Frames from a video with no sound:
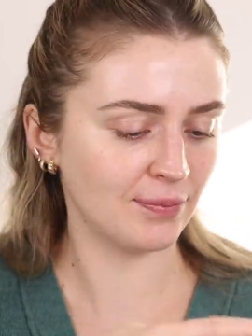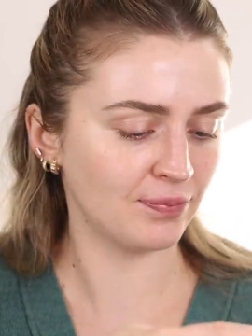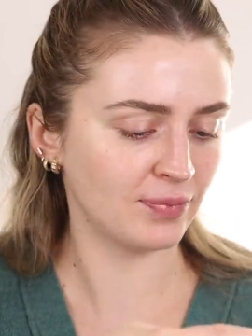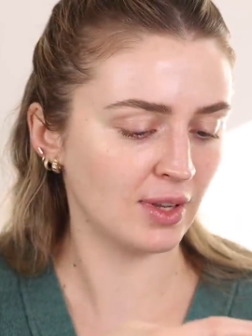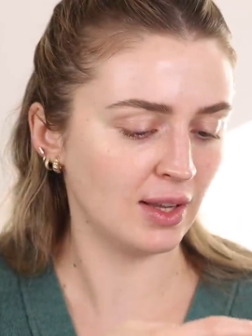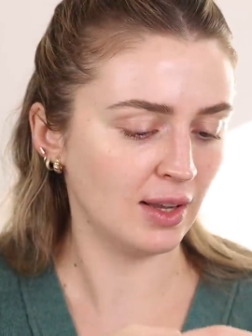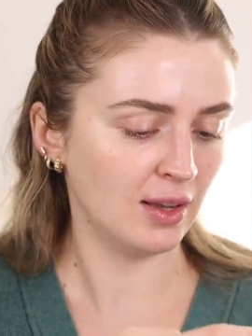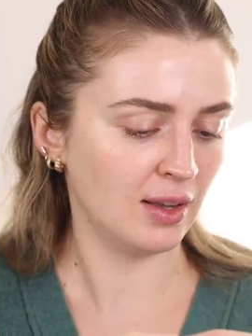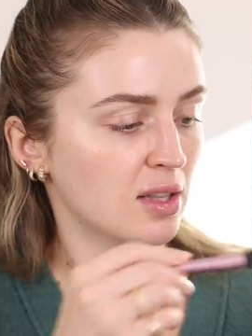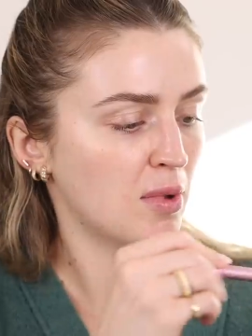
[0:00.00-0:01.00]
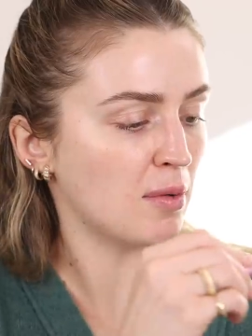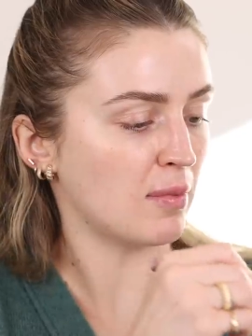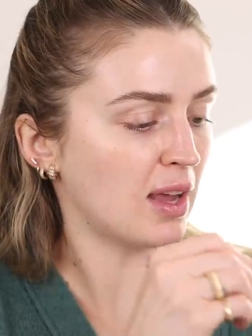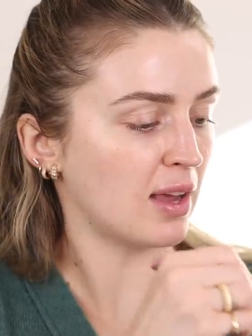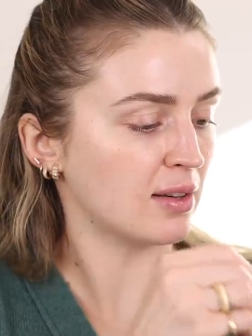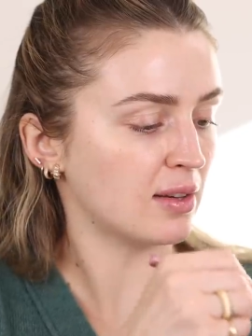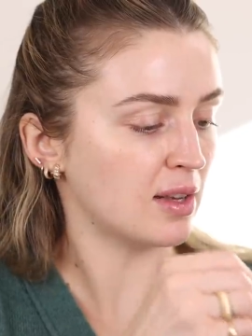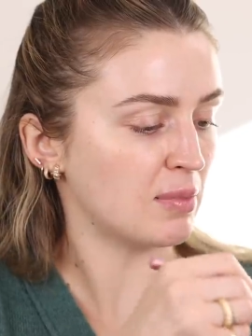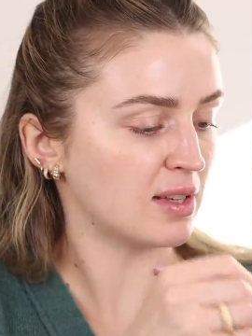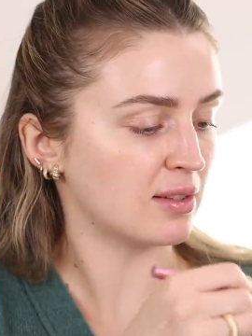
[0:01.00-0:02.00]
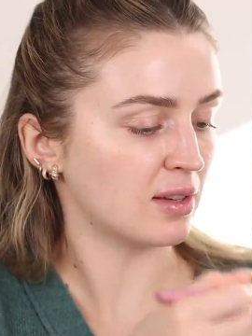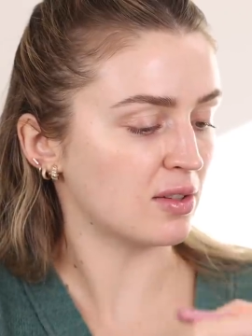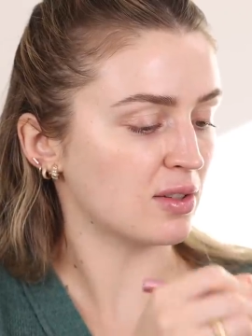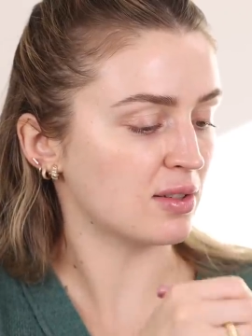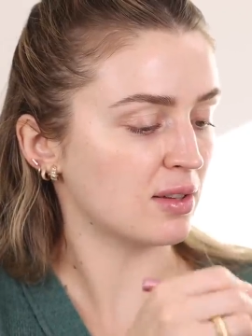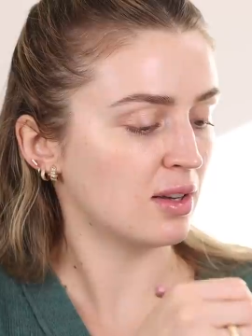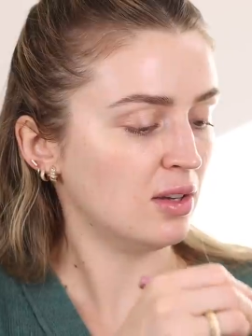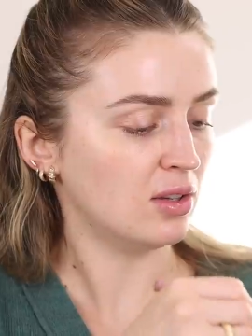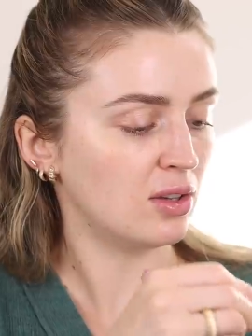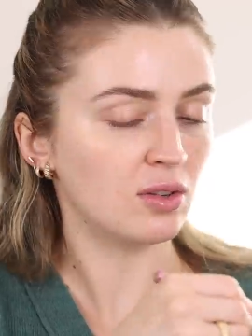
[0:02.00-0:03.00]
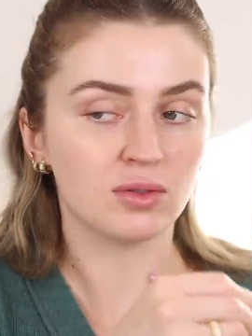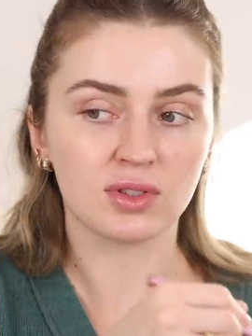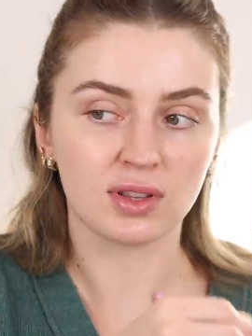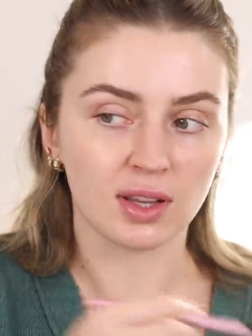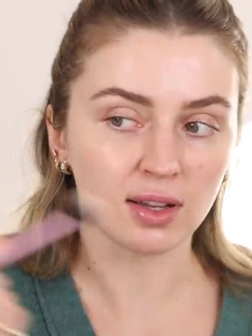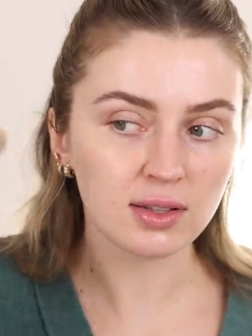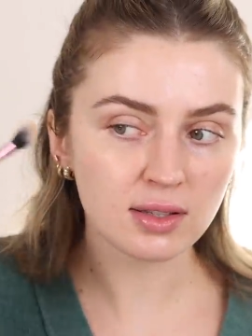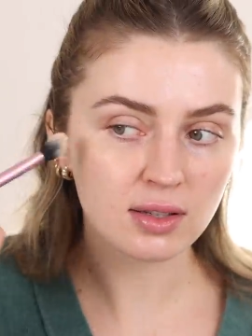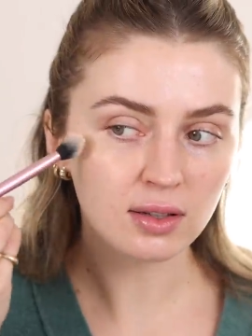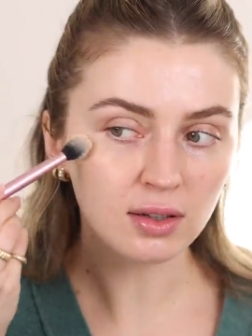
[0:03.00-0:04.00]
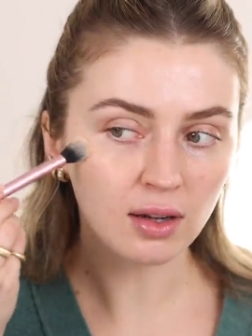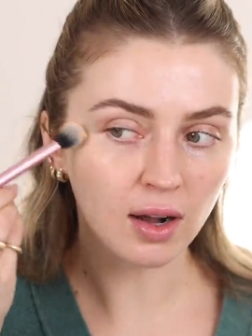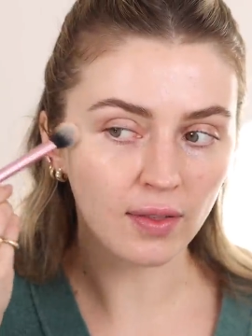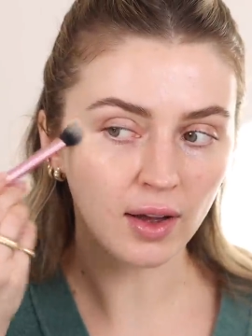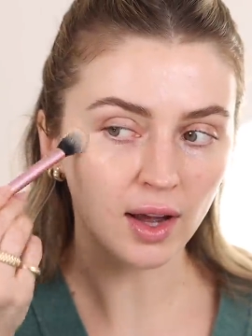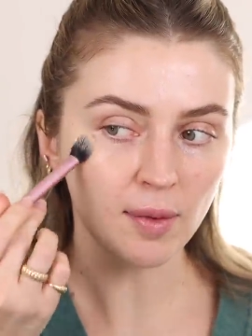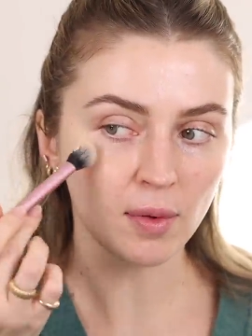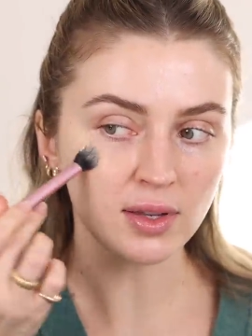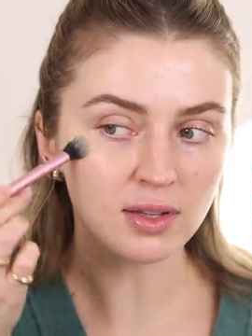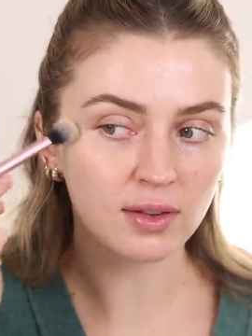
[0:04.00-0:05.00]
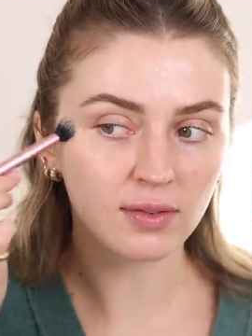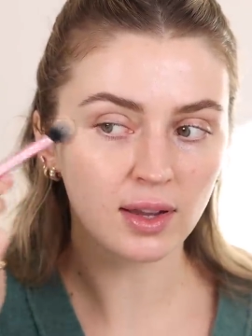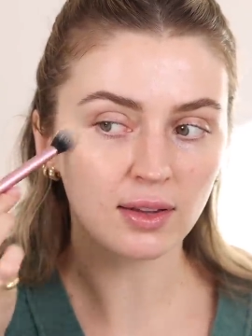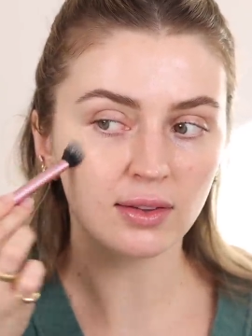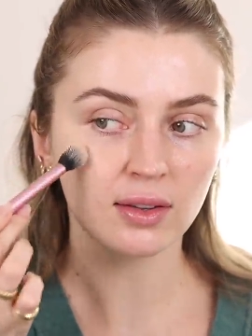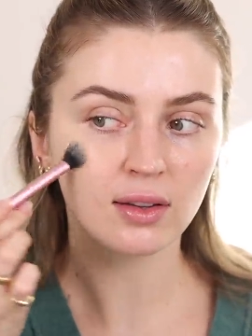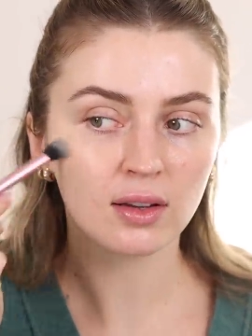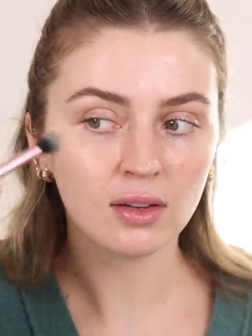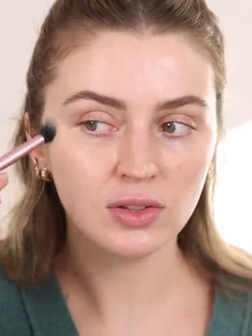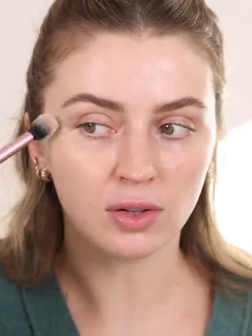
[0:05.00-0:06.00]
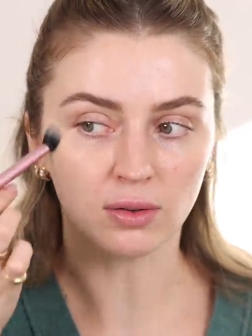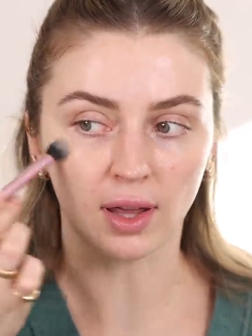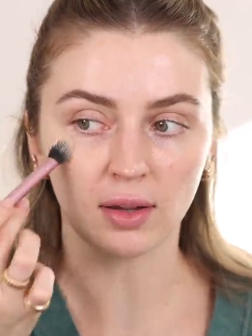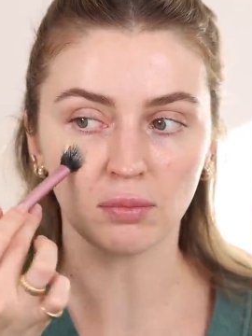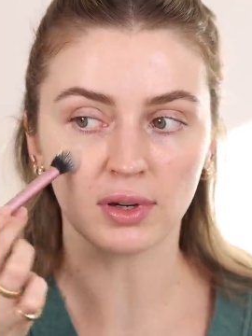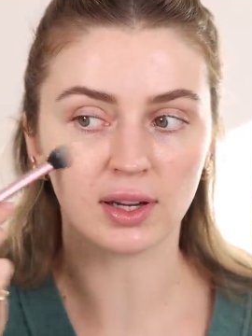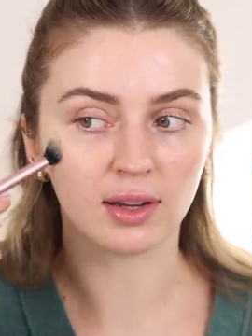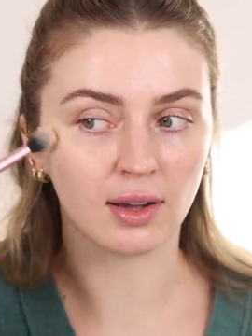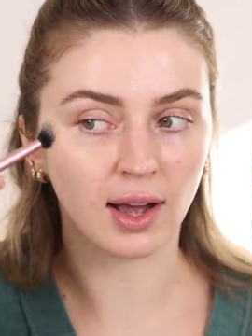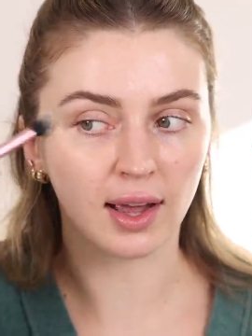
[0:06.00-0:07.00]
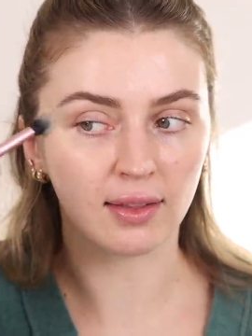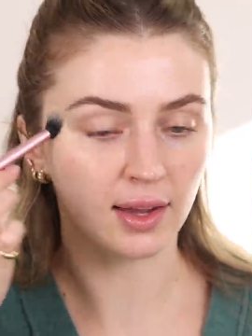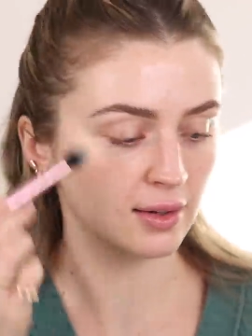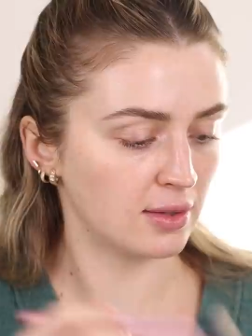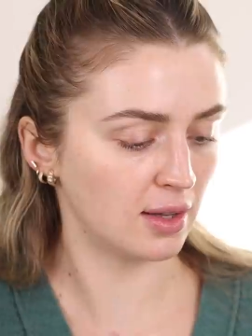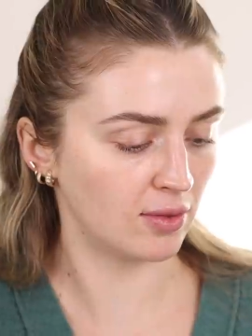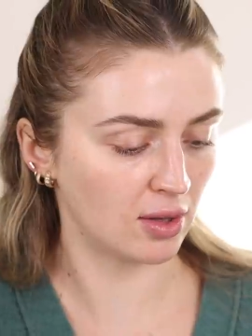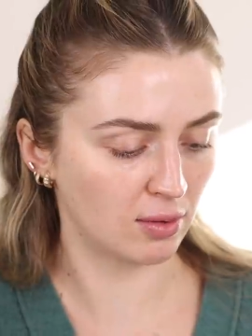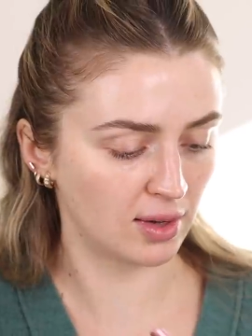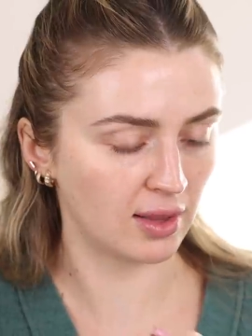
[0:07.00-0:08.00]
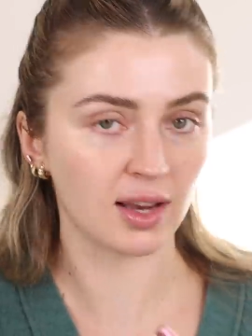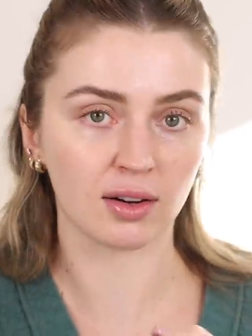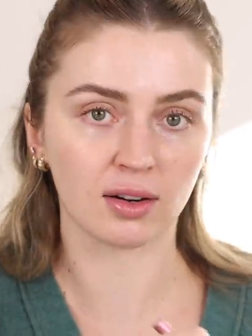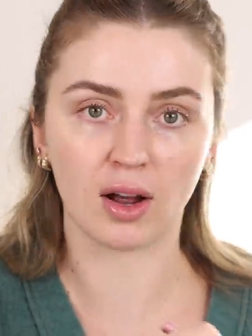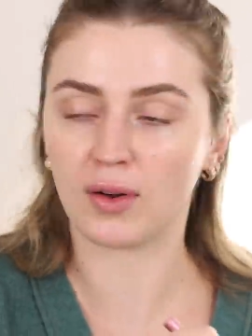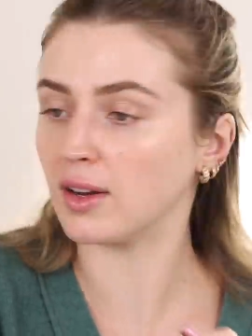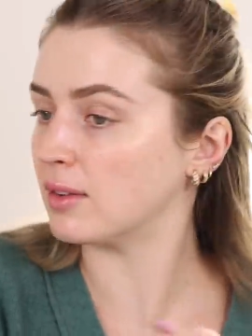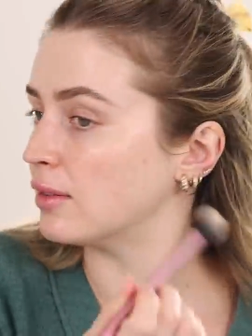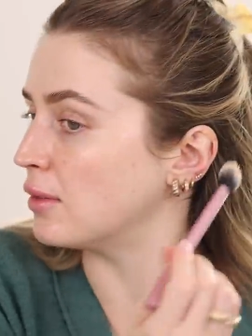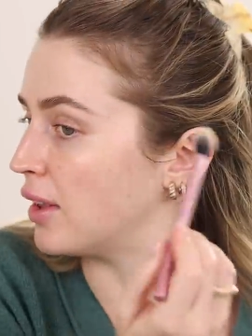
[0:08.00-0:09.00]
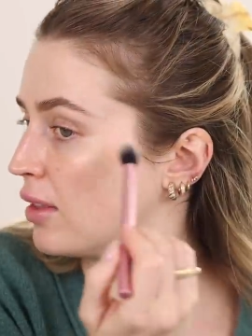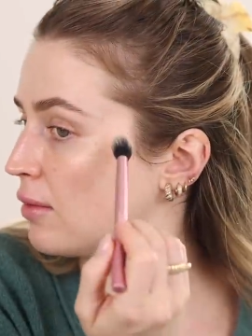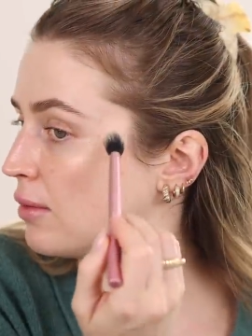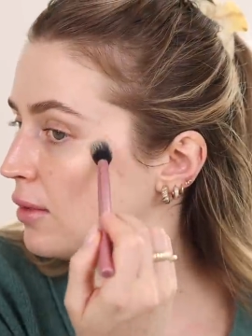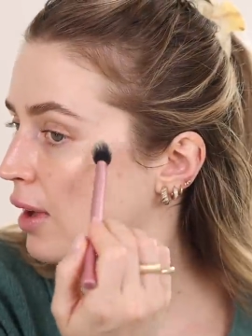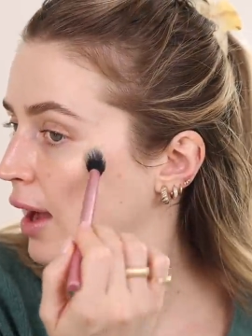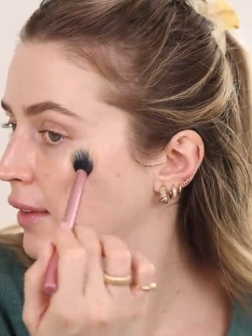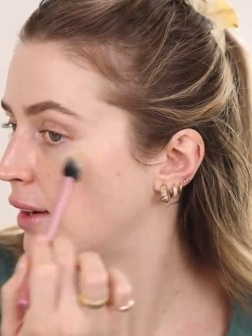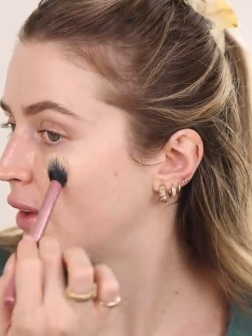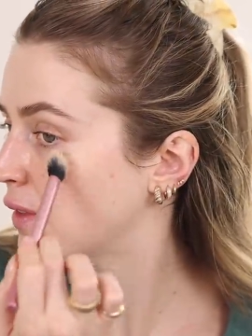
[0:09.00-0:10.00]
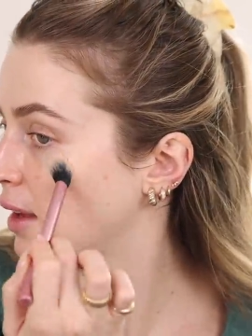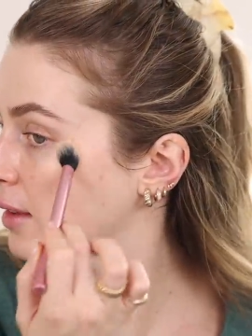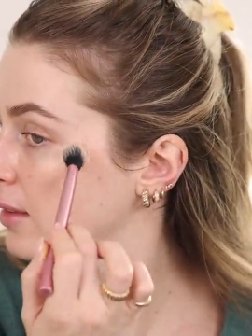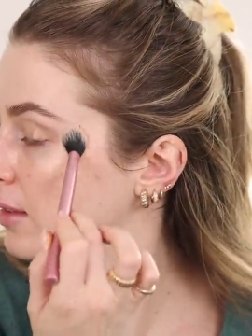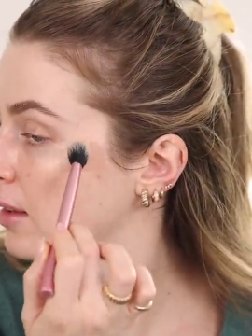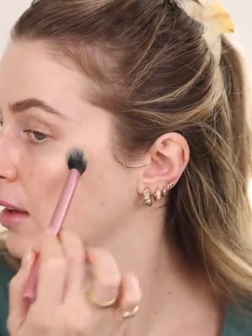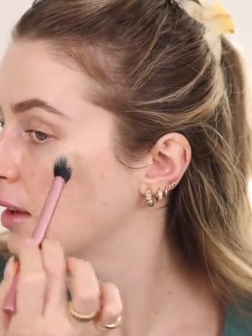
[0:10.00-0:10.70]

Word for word: Just taking some of that into the palm of my hand and he basically just used this on the high points of the face to like pre-highlight even though we later go in with highlighting things.